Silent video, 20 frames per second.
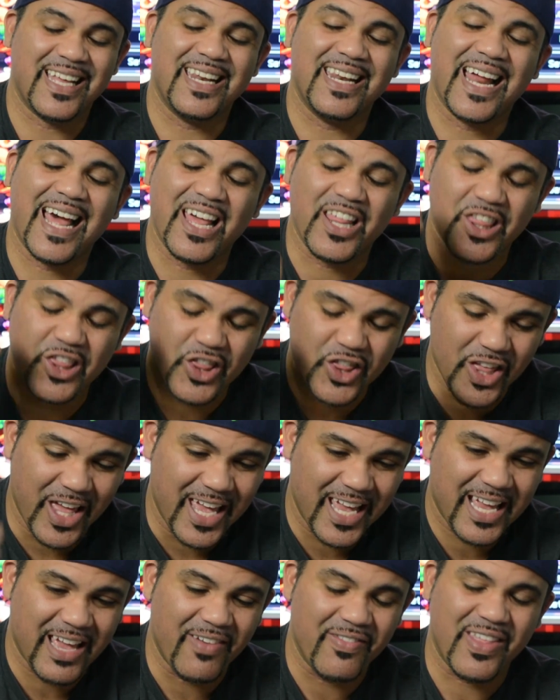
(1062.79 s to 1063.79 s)
and I
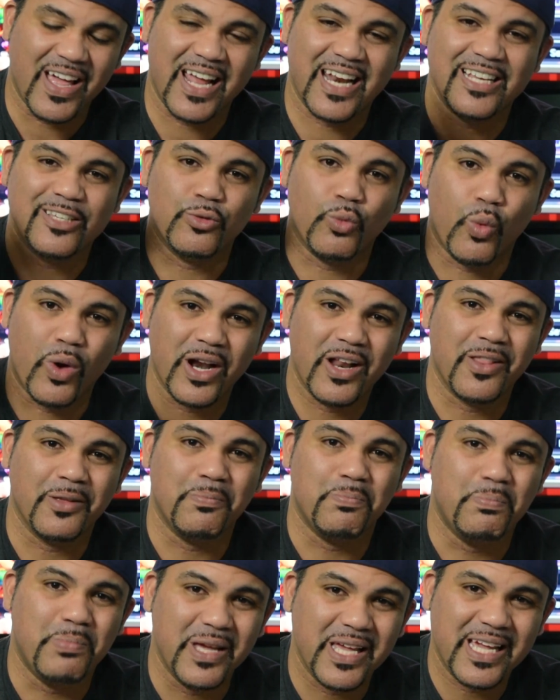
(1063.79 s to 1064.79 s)
think that is one of the
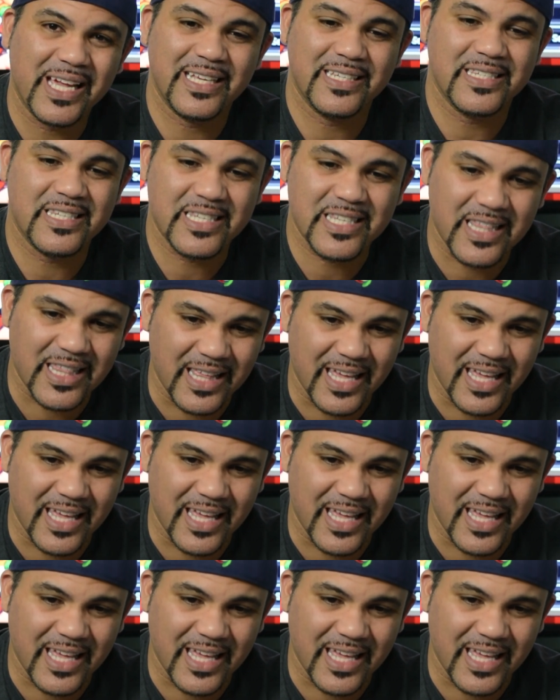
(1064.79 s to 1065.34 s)
biggest